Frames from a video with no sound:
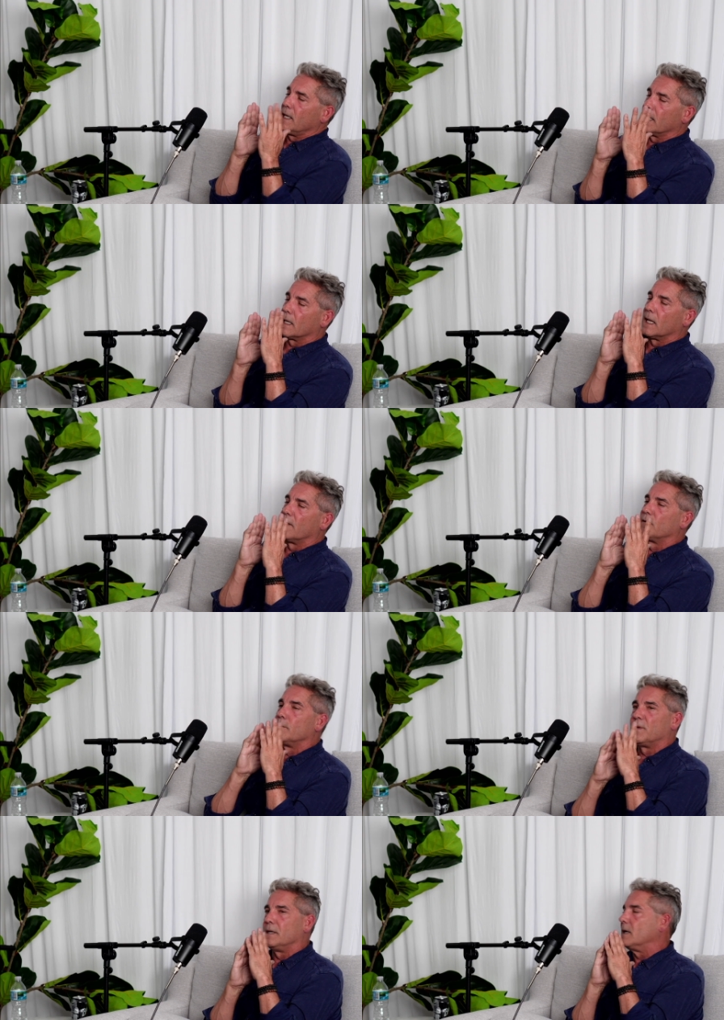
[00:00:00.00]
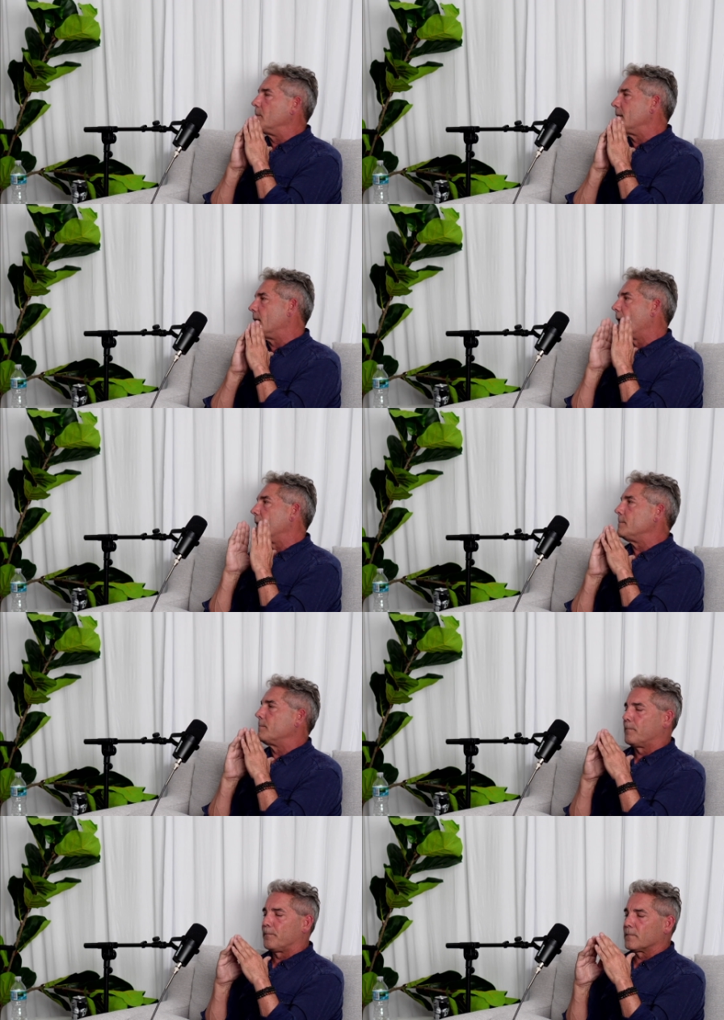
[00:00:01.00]
at 11 p.m. at night,
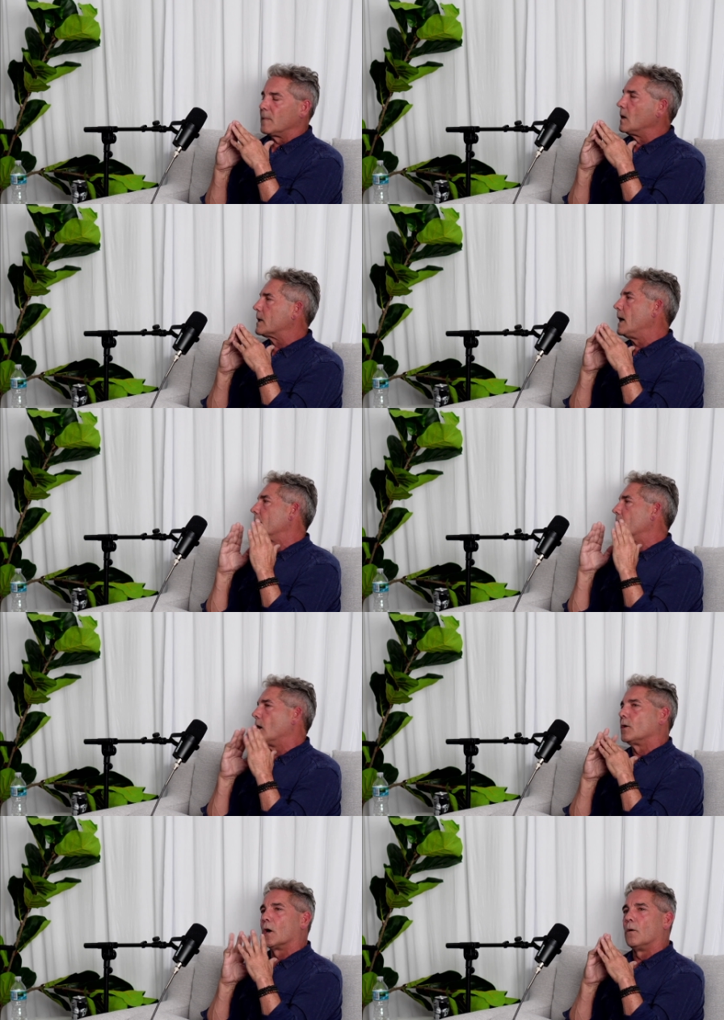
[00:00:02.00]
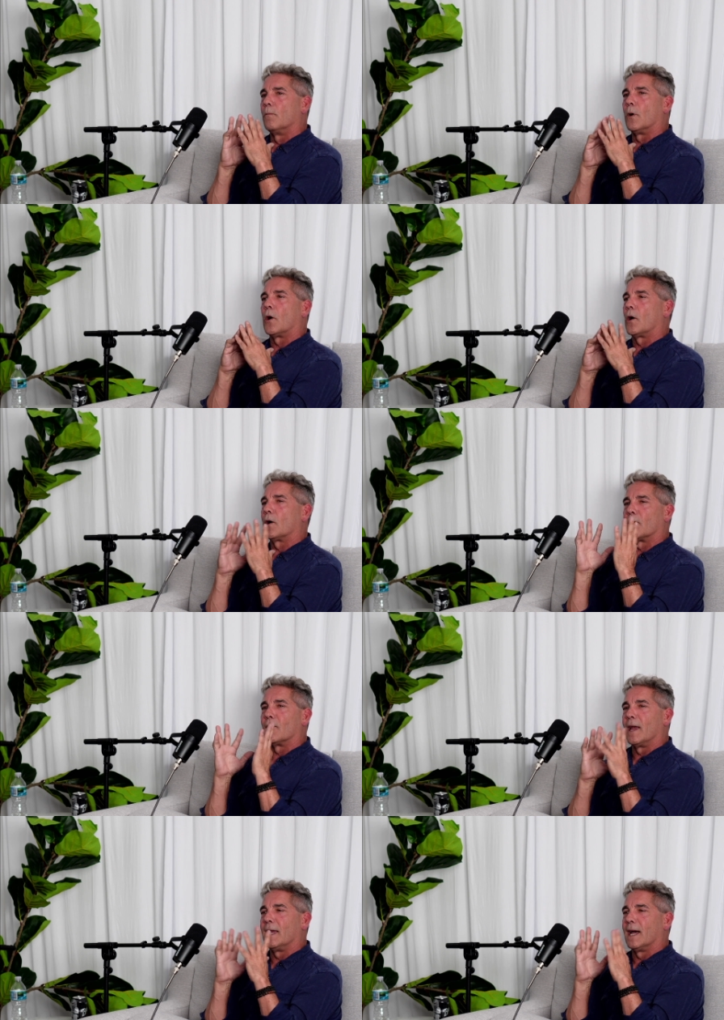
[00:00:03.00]
okay? Go BART or
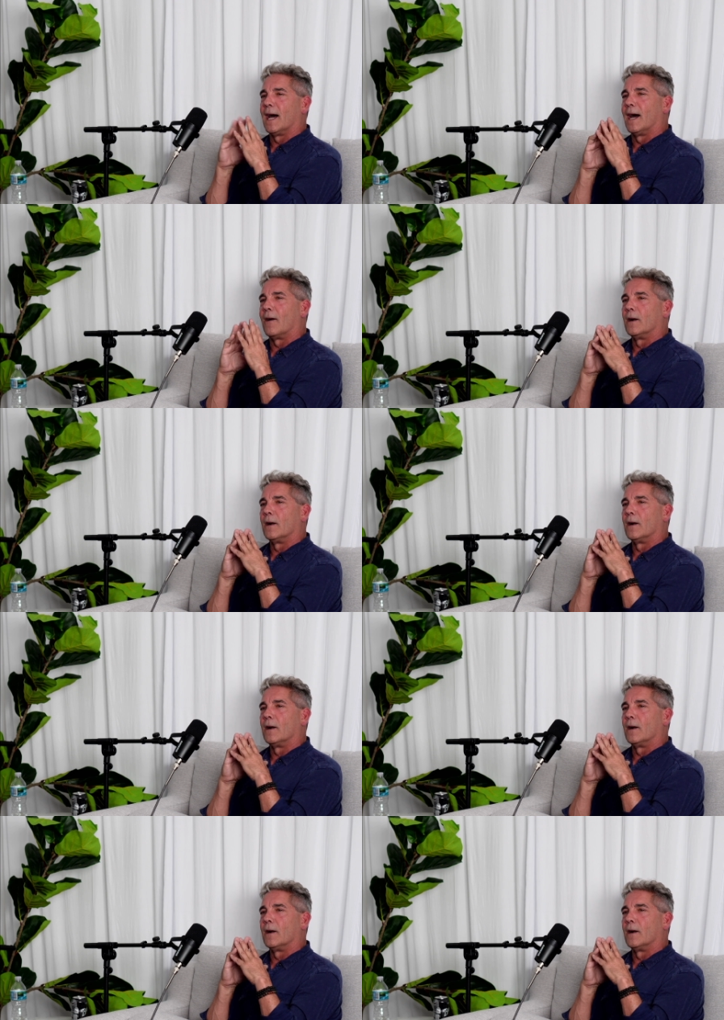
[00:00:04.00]
AI.